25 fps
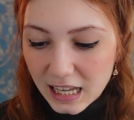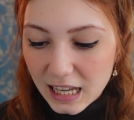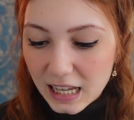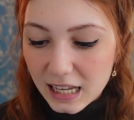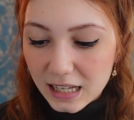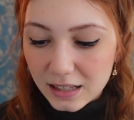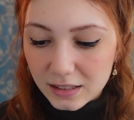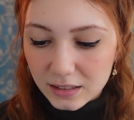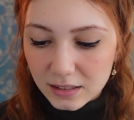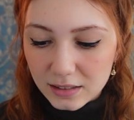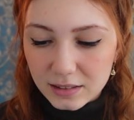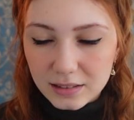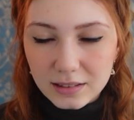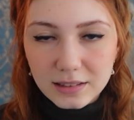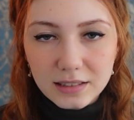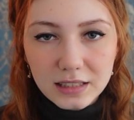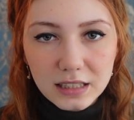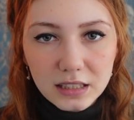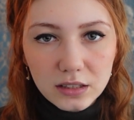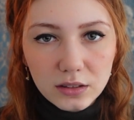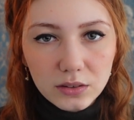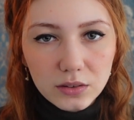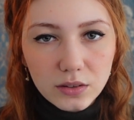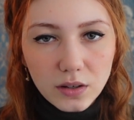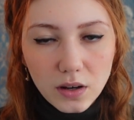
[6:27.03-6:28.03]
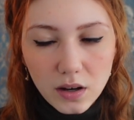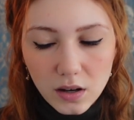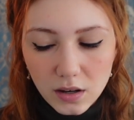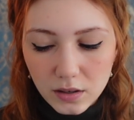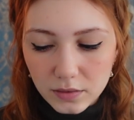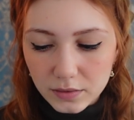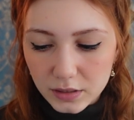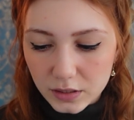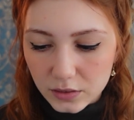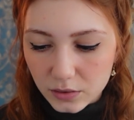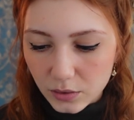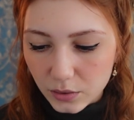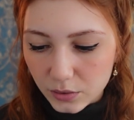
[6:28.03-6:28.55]
And Sealed Off
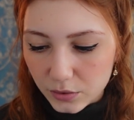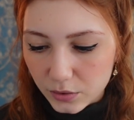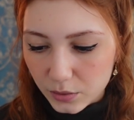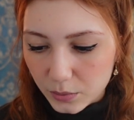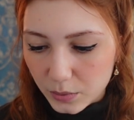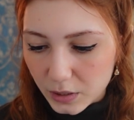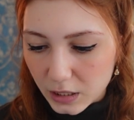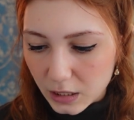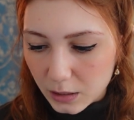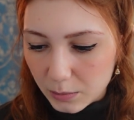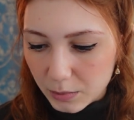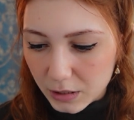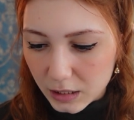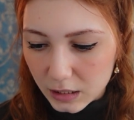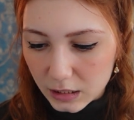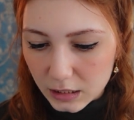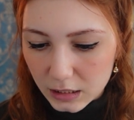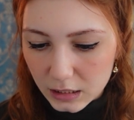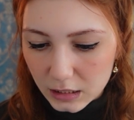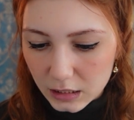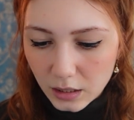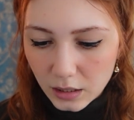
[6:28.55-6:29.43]
is also recommended.